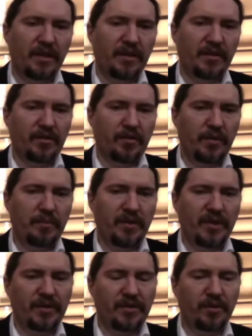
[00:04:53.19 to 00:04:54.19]
the script
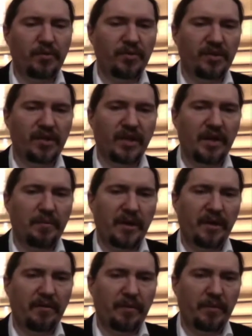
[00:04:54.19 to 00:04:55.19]
that's used to get
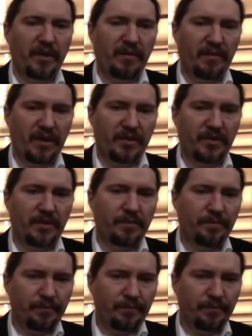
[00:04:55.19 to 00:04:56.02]
money from an investor